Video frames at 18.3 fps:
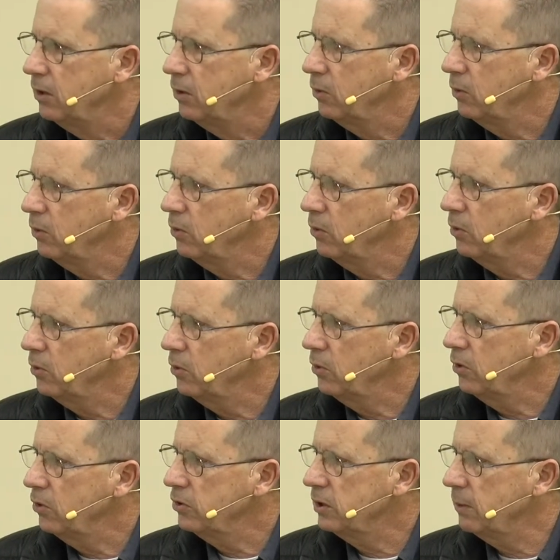
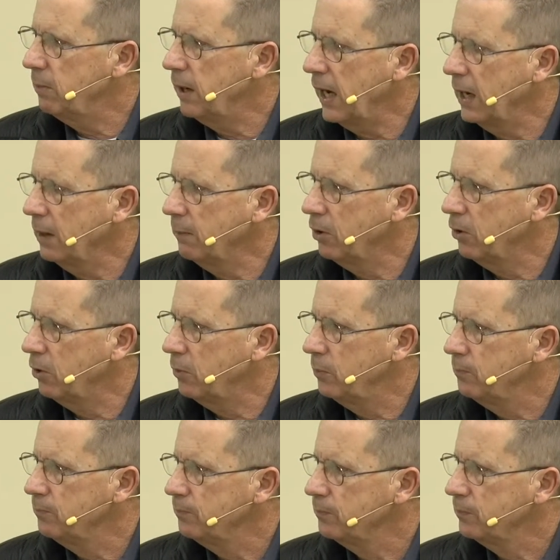The
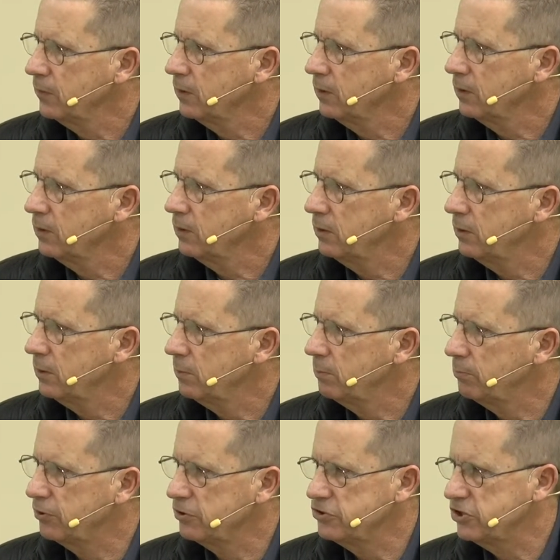Bible
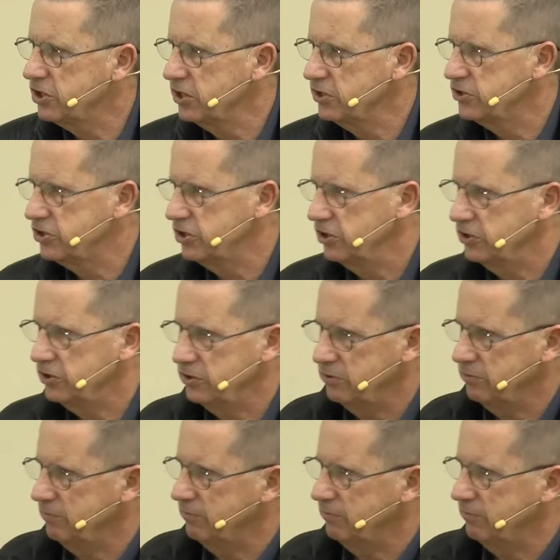presents it